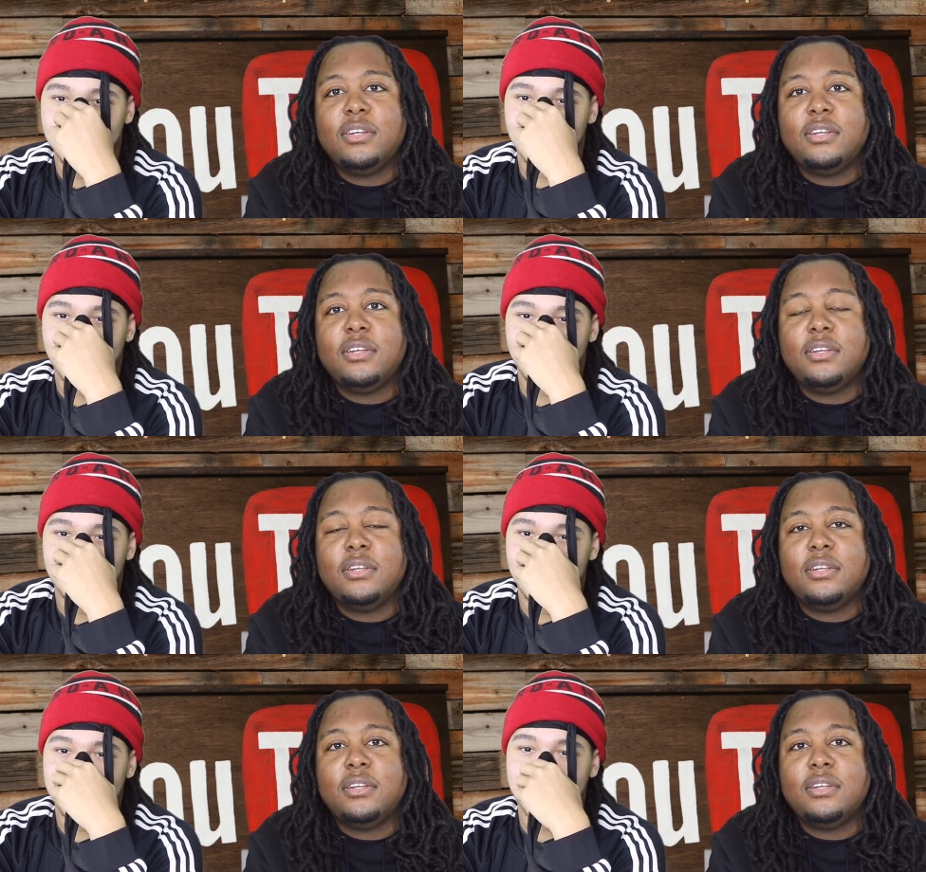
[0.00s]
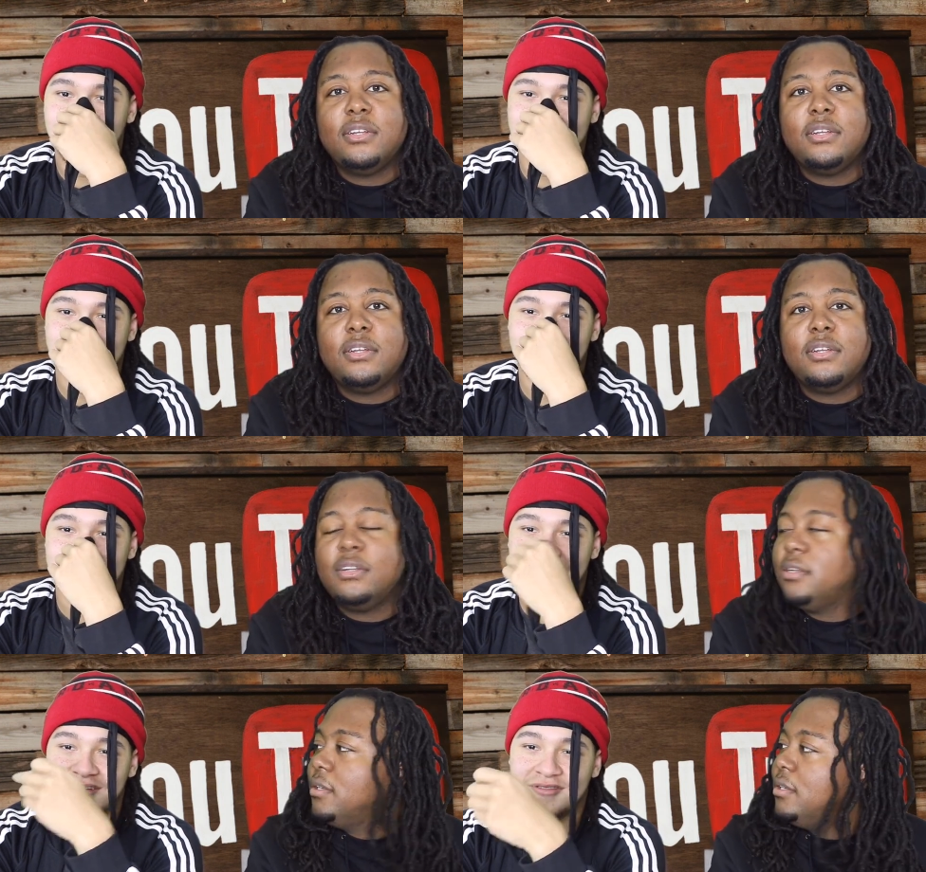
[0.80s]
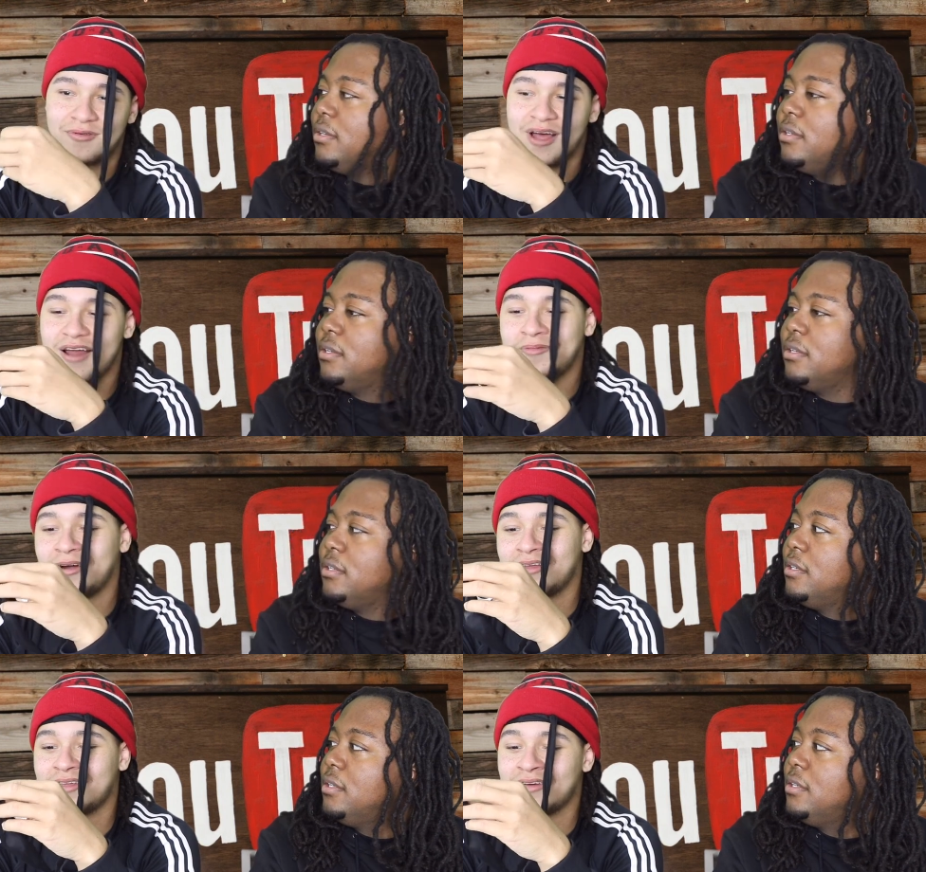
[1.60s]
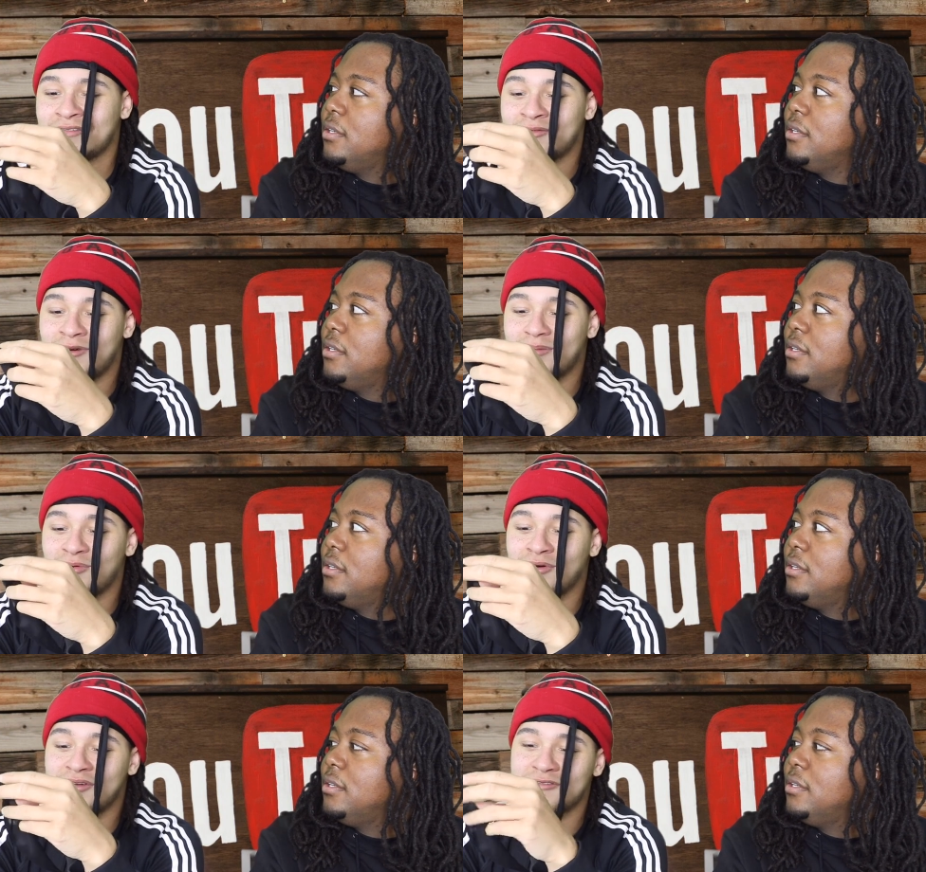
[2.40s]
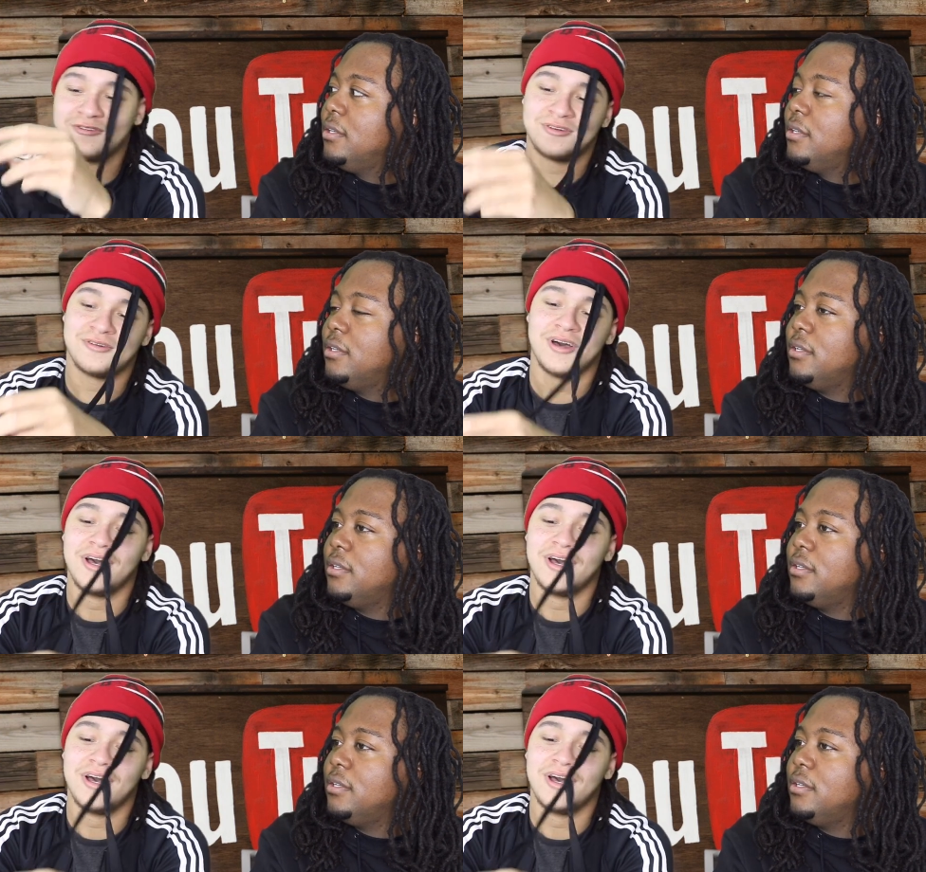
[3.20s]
Speaker 1: no. Okay, so let's give the Radomir thing from our point of view.